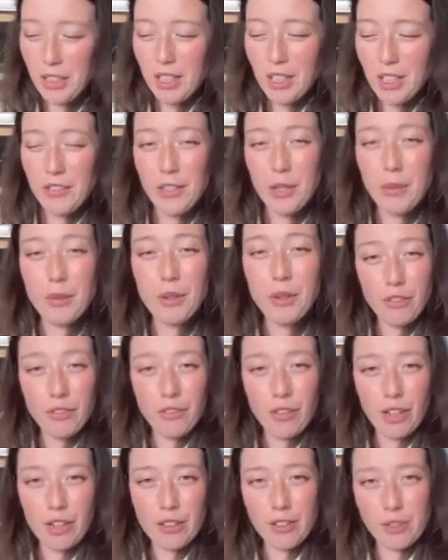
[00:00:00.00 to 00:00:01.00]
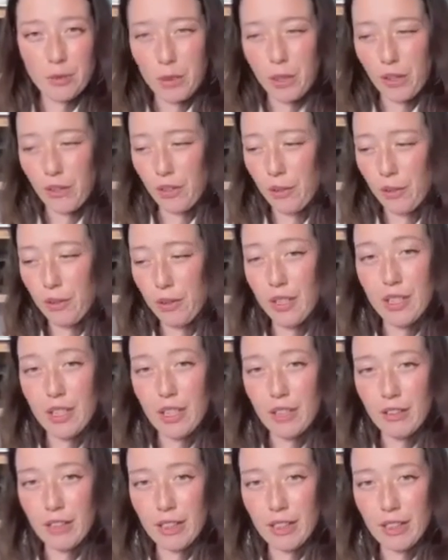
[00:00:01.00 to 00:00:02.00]
if you don't want to fuss with
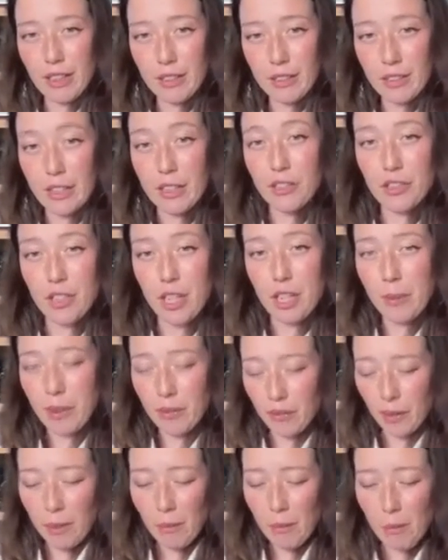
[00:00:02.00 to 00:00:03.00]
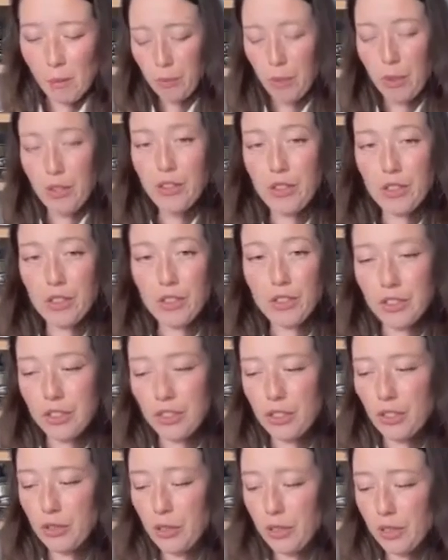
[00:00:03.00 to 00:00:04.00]
onigiri, like shaping them, what you can do